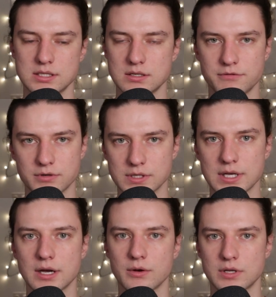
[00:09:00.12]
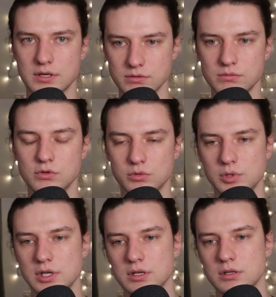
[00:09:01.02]
is a different layout, and it'll
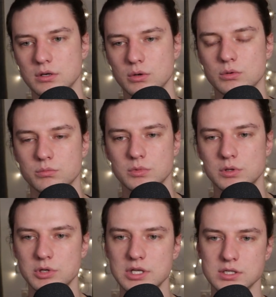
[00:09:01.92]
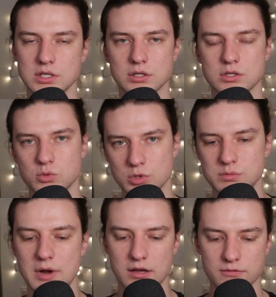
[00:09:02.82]
be easier to
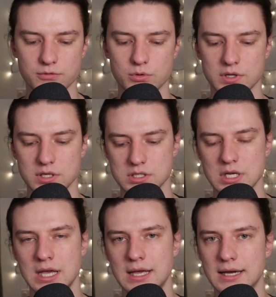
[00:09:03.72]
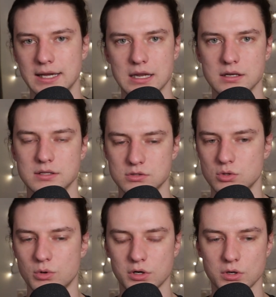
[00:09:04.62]
switch back and forth because, again, there's
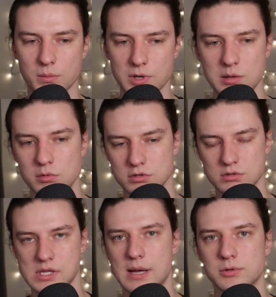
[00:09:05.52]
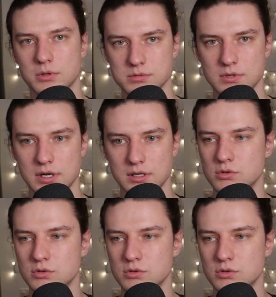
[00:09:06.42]
no ergonomic keyboards on laptops, right?